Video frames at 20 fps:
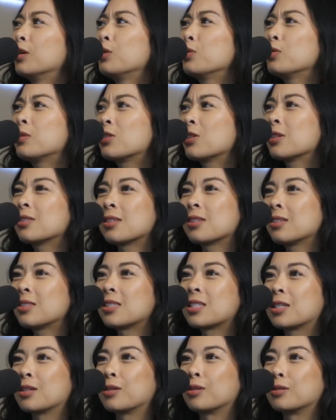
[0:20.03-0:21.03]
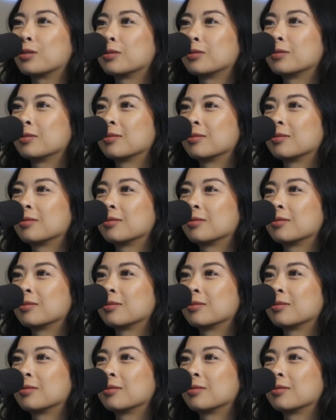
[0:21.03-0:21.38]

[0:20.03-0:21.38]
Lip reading: Who's just us two?